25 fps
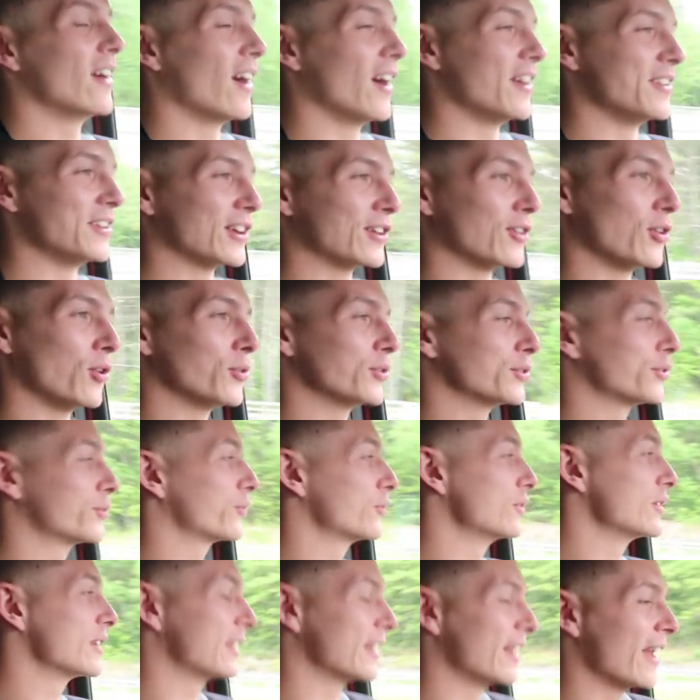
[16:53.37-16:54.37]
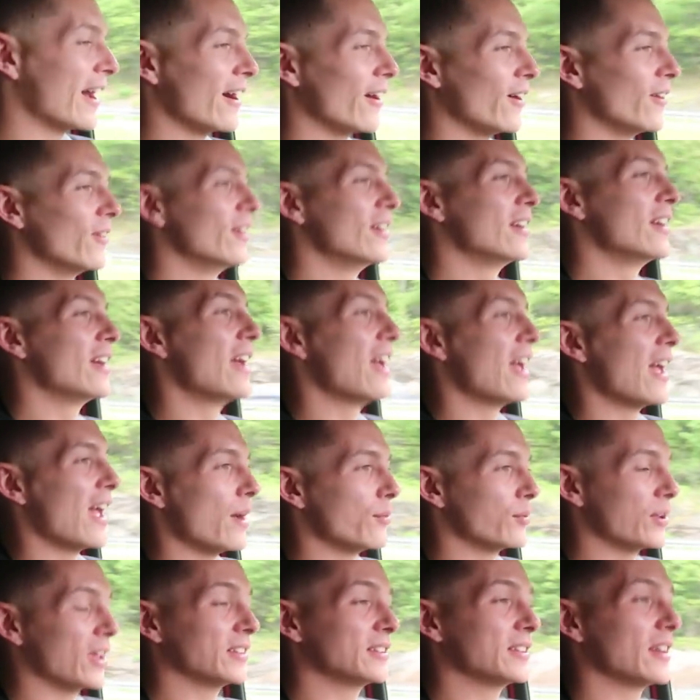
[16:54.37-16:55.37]
Uh, Nicole was freaking out,
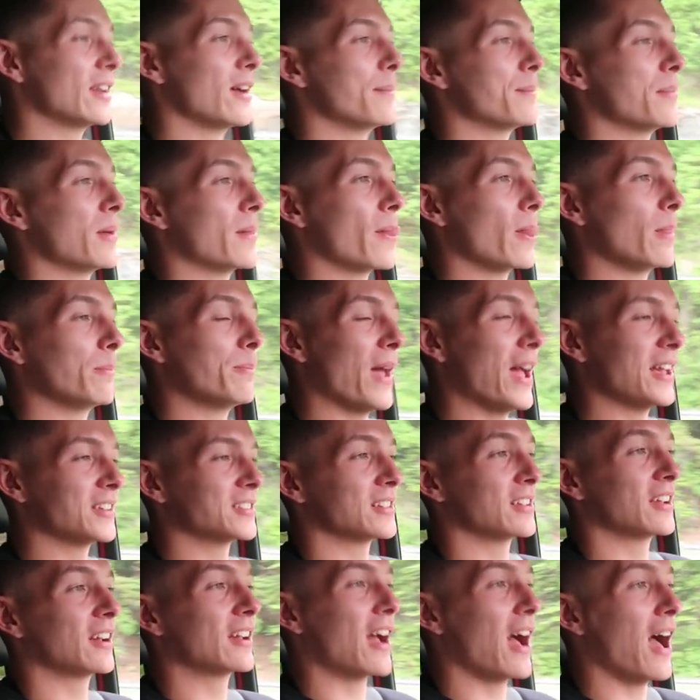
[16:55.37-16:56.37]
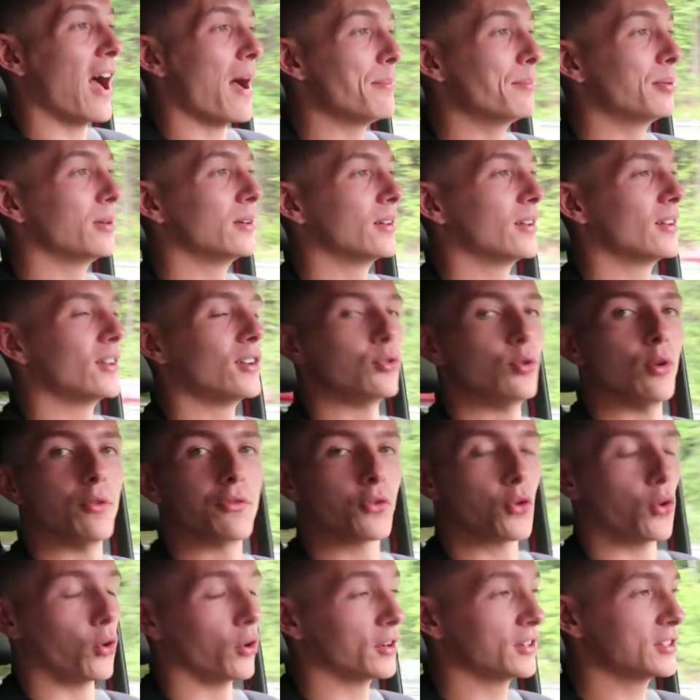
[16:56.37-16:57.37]
and we ended up passing a cop, who
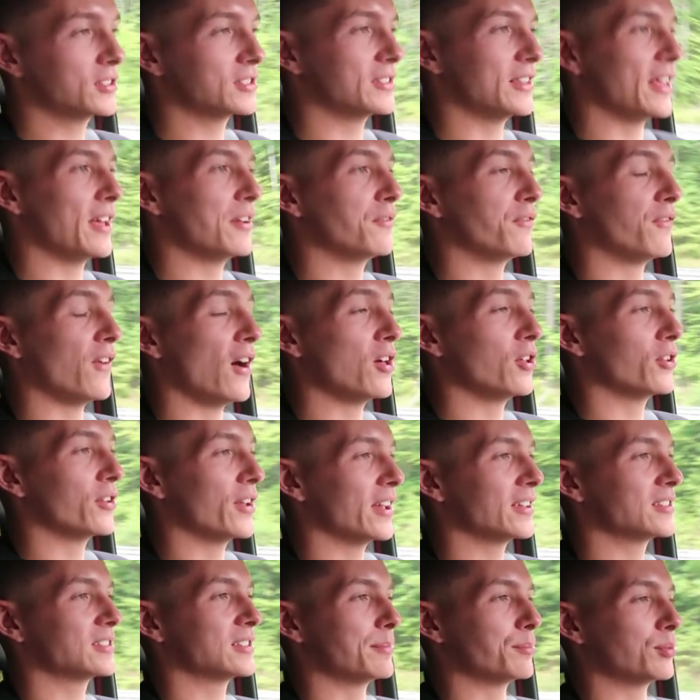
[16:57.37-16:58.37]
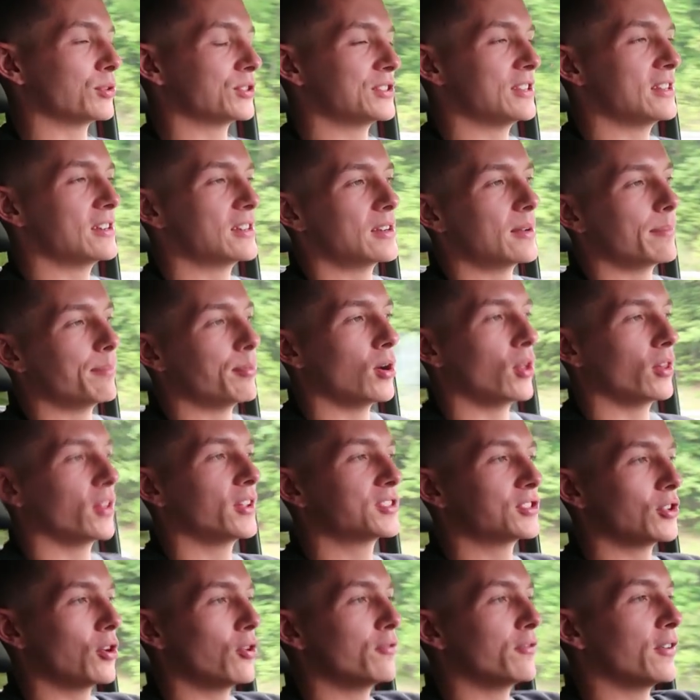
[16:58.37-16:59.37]
of course then followed us and proceeded to pull
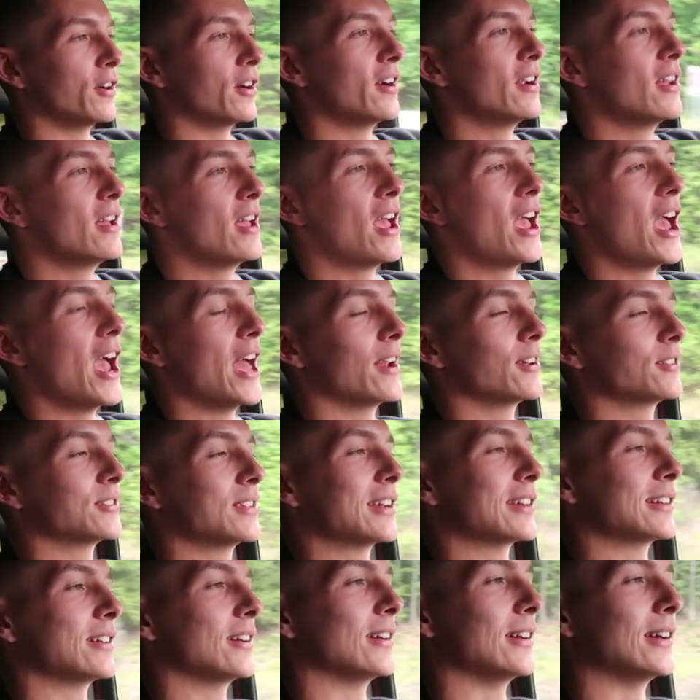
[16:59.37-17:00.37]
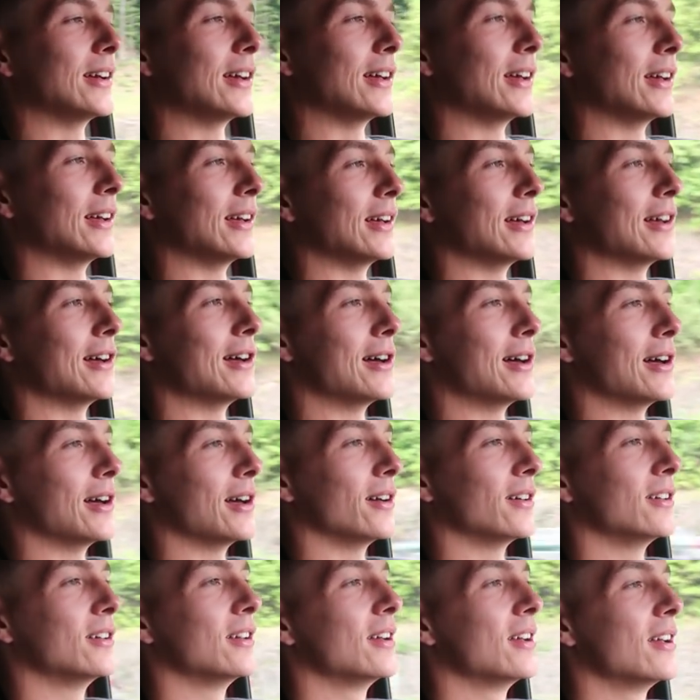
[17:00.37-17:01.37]
us over, and I was like,
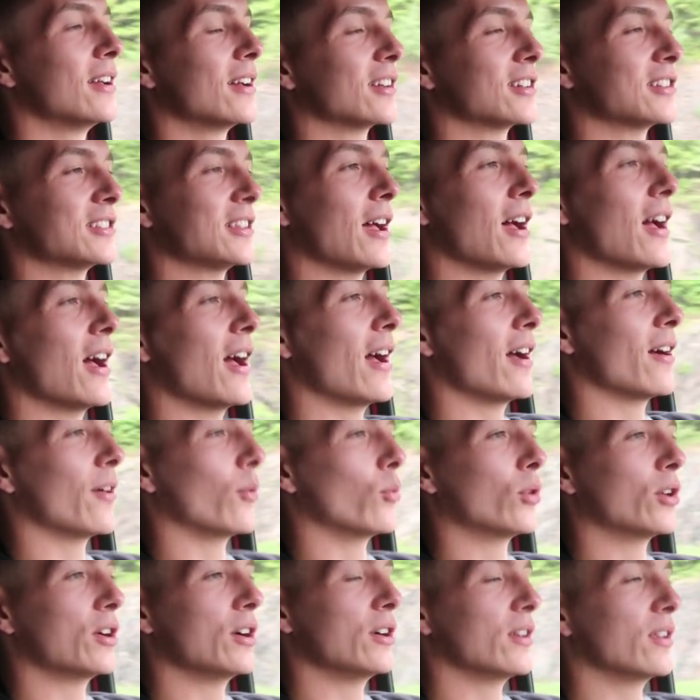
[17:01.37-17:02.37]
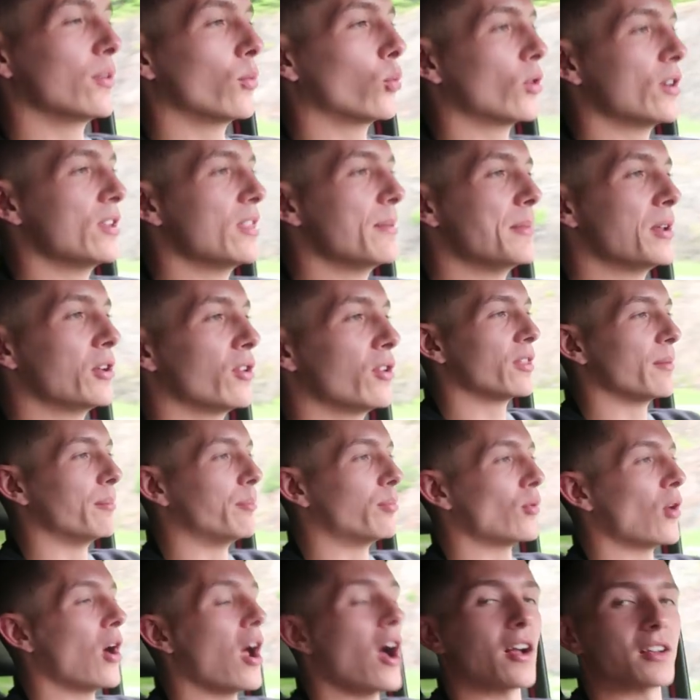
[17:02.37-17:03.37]
ah, uh, because we're, we're in the of the
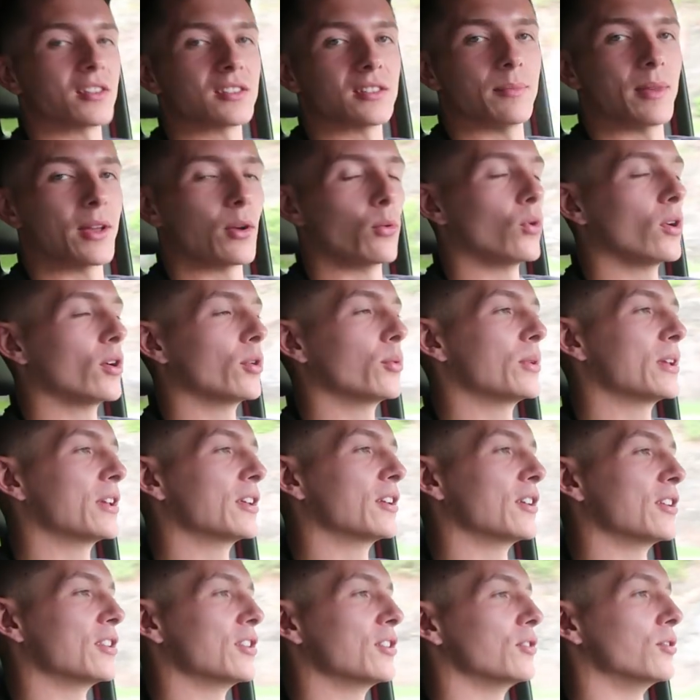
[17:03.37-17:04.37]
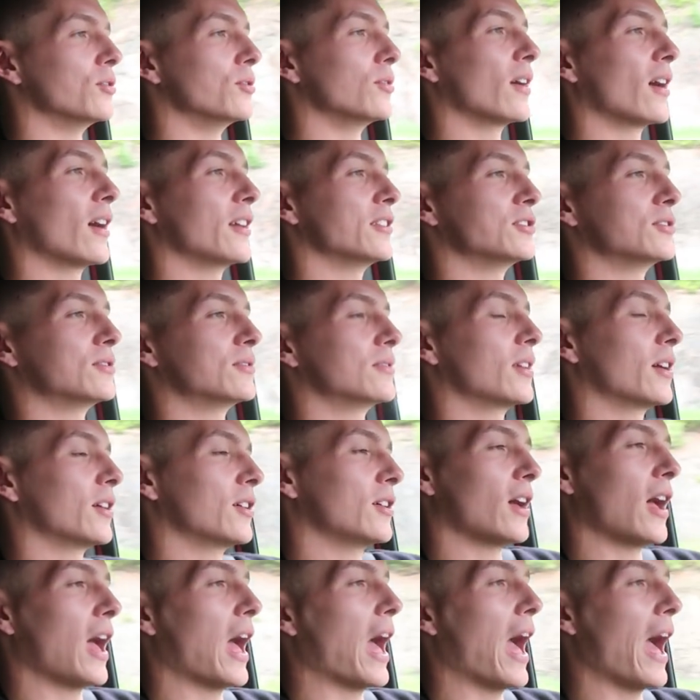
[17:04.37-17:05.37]
Bronx, I'm like, what are we gonna do? I,
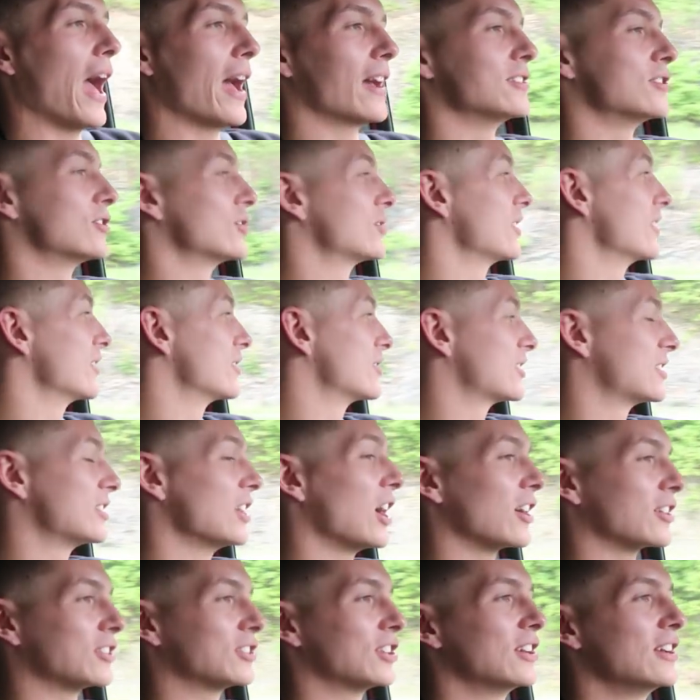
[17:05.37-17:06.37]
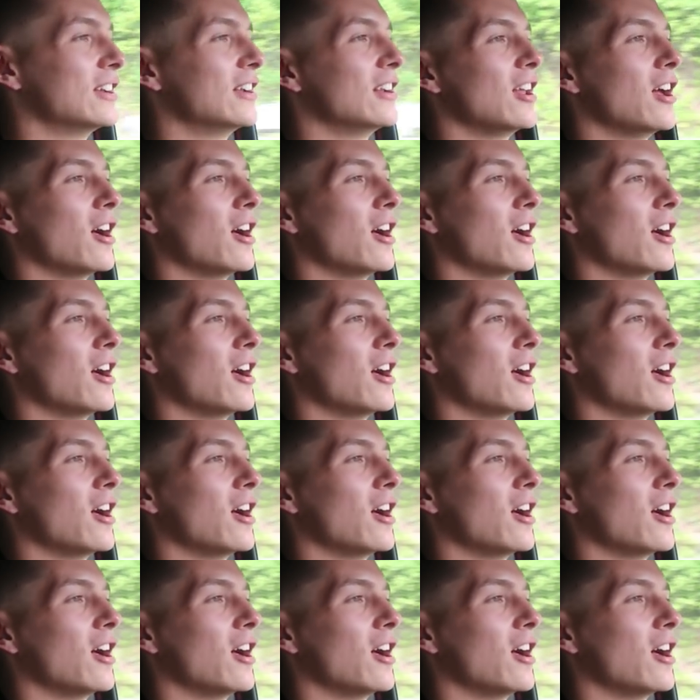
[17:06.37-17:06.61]
uh, I just, it sucked.